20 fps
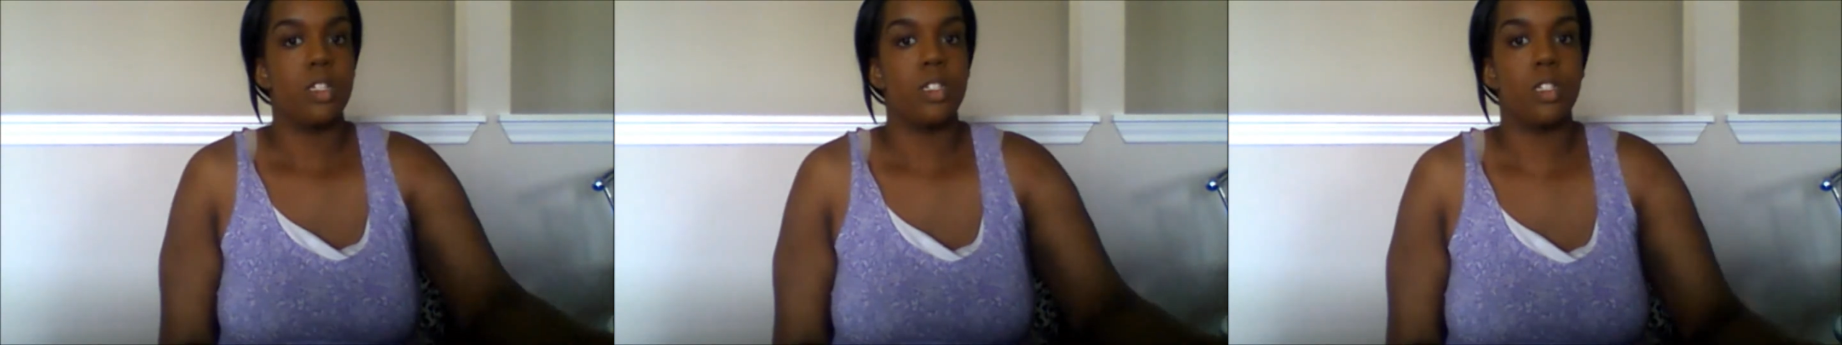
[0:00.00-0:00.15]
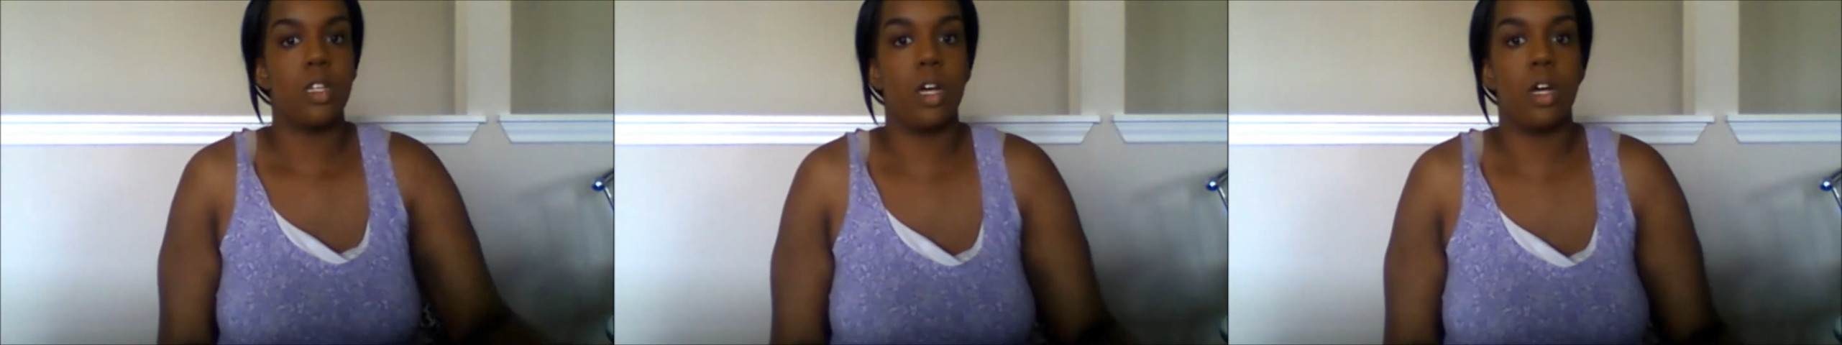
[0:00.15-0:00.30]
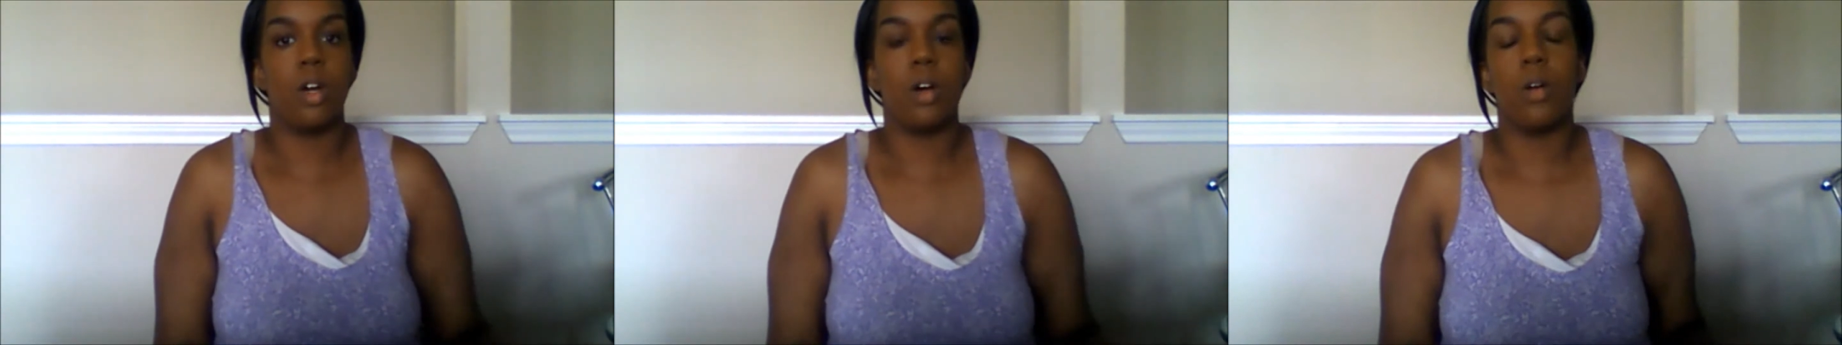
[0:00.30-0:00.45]

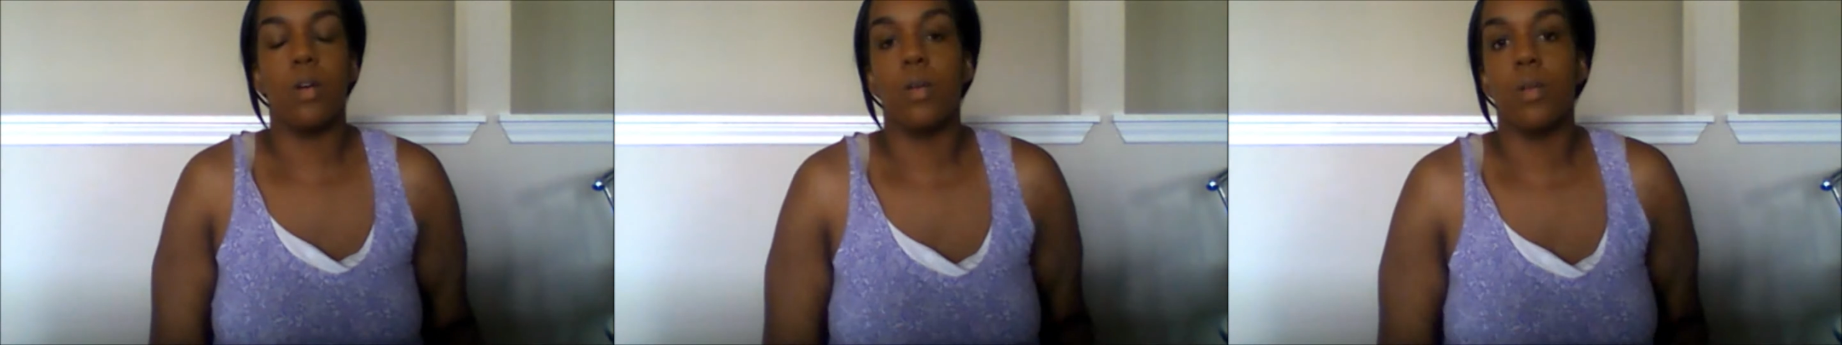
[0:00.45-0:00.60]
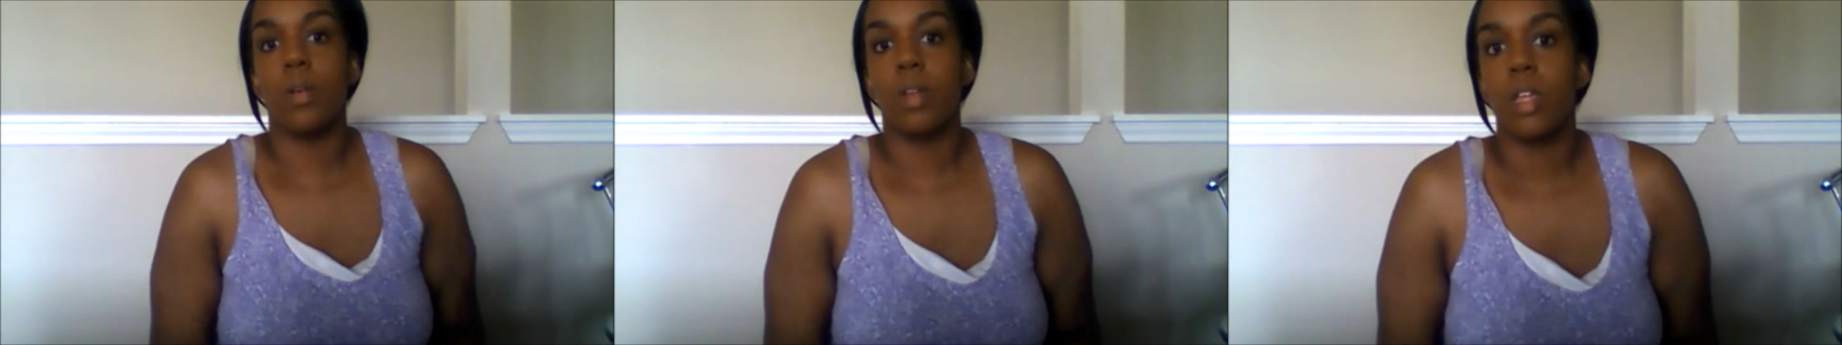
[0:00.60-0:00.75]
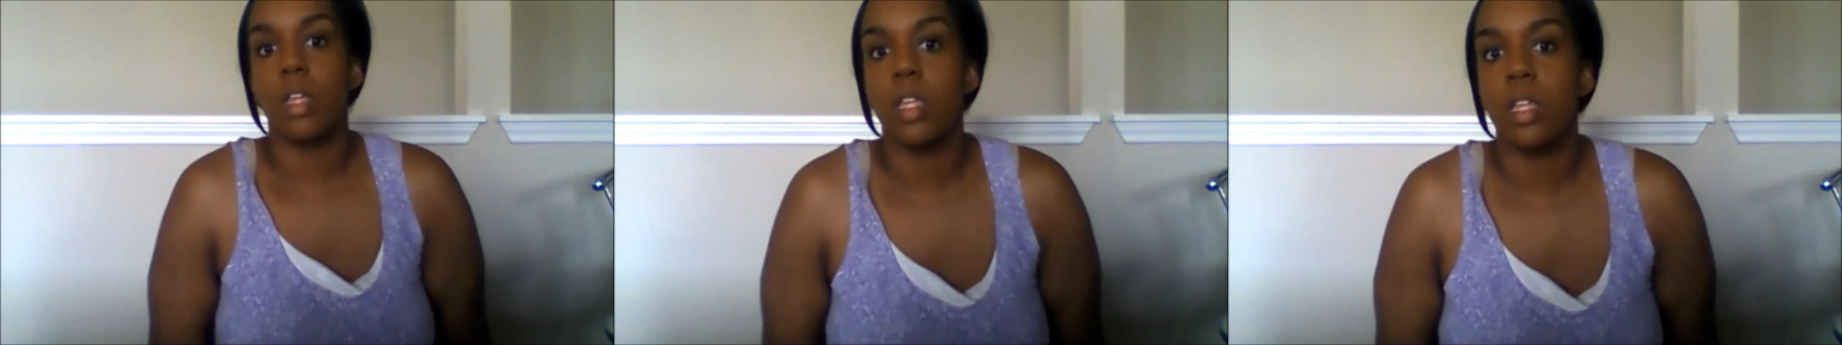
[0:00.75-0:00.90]

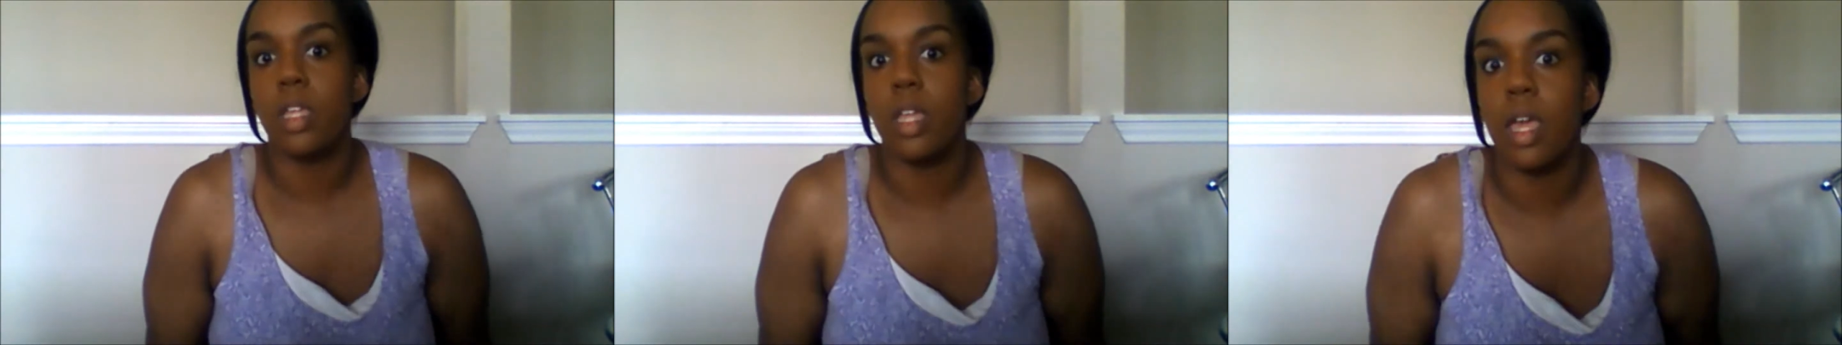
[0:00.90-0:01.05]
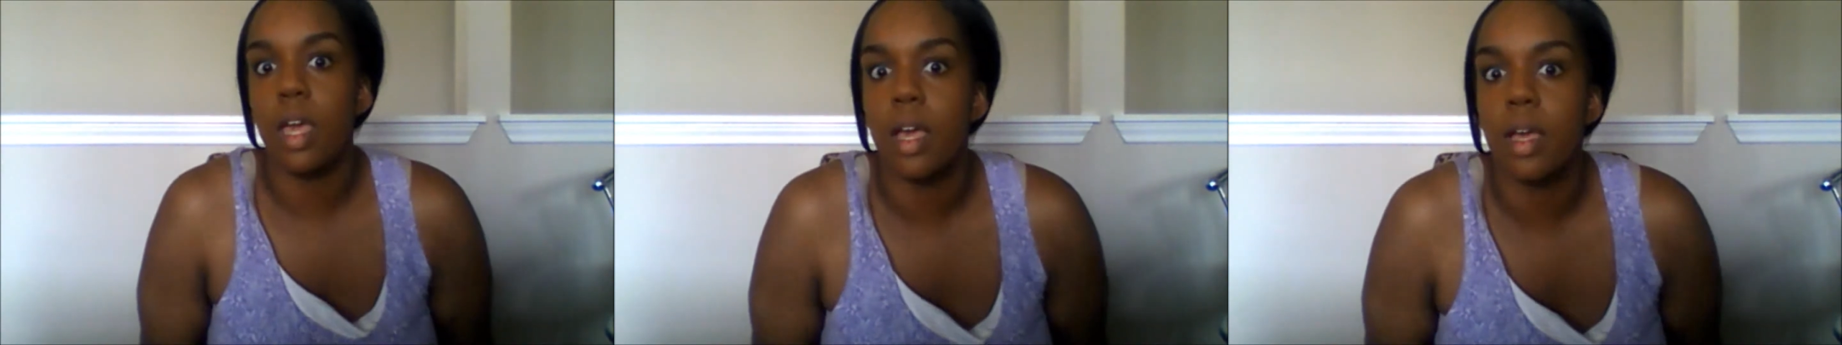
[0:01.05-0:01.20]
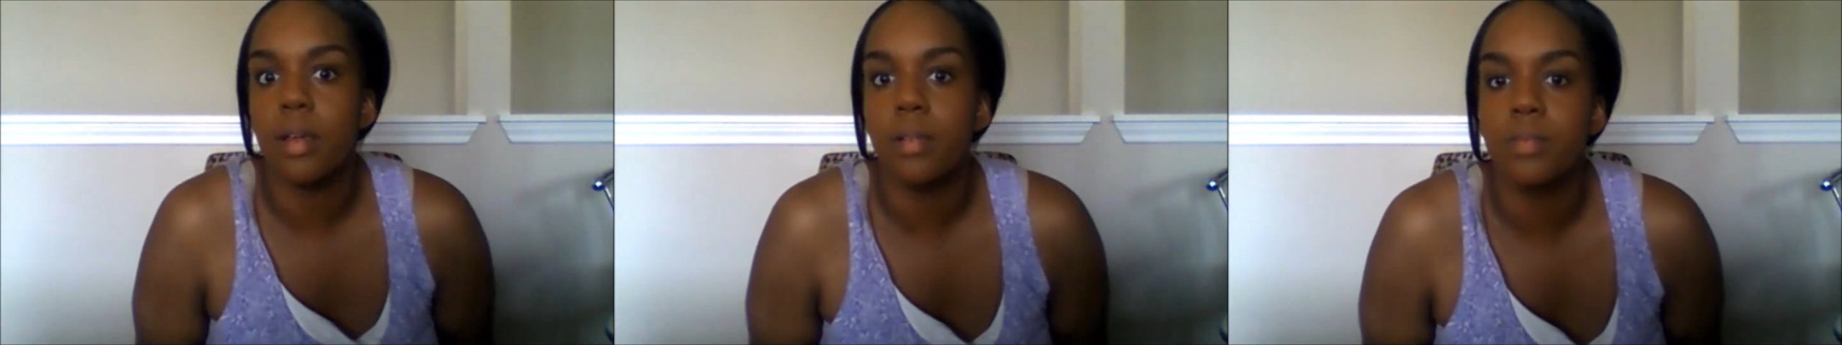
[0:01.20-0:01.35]
So,
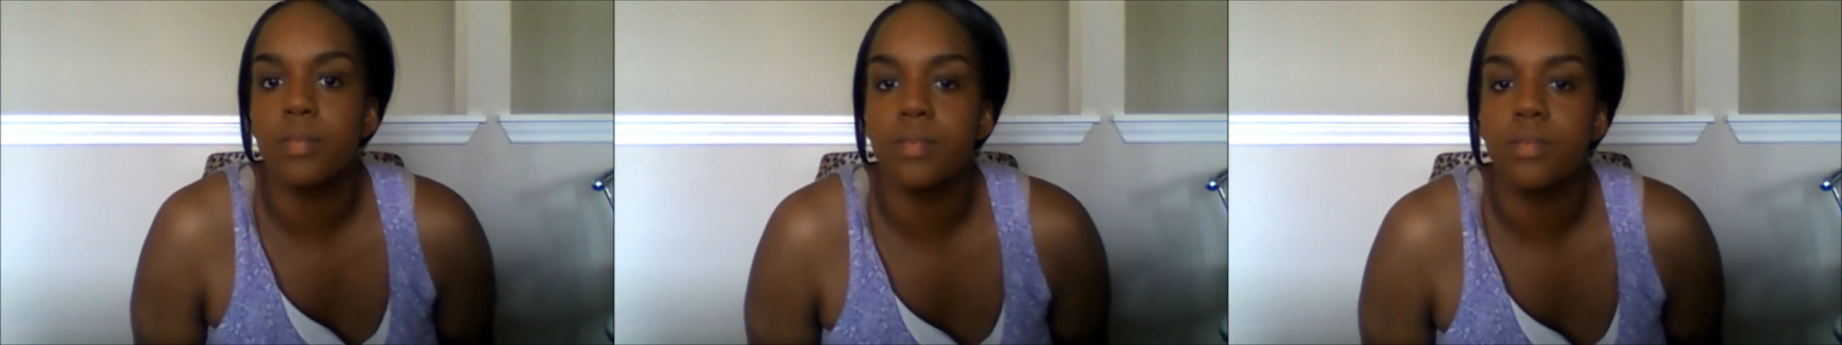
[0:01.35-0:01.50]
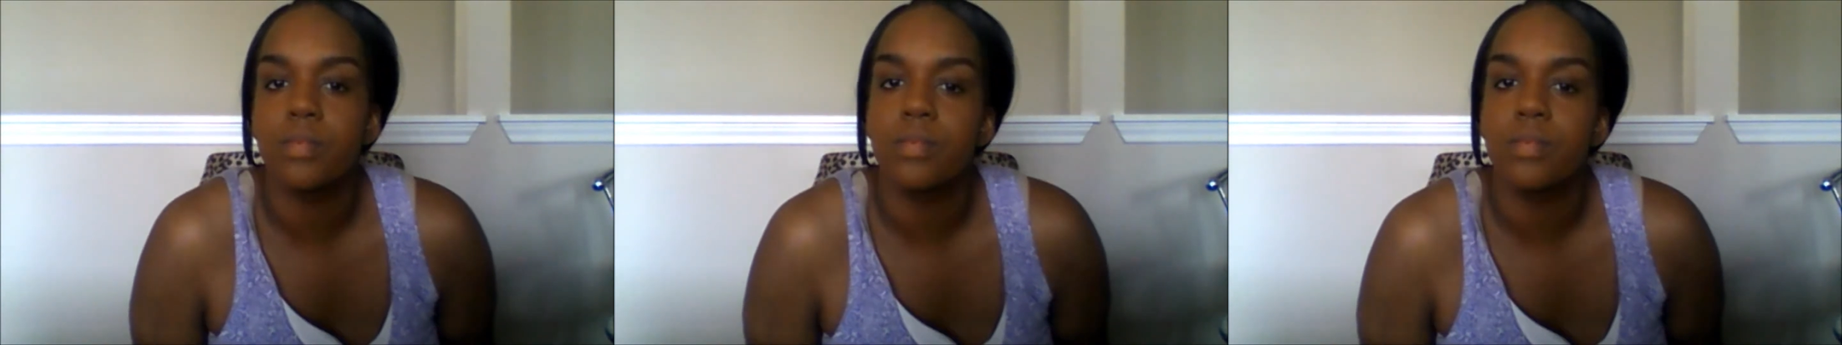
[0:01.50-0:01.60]
yeah.